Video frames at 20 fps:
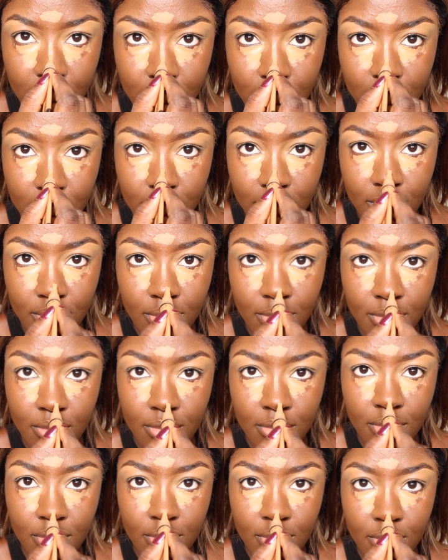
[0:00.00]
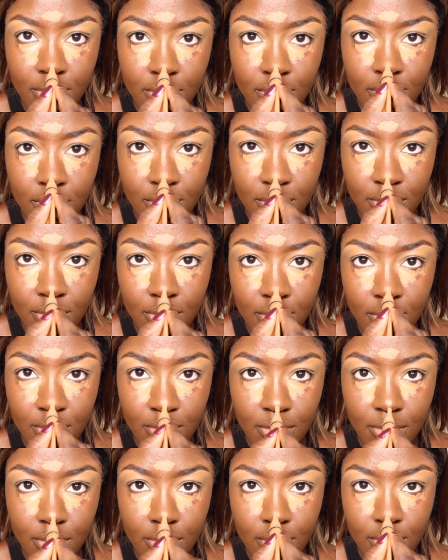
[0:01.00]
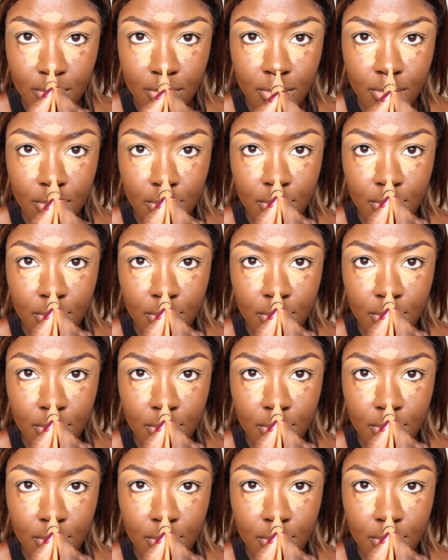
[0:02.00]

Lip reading: You see my bitch, say she had bad.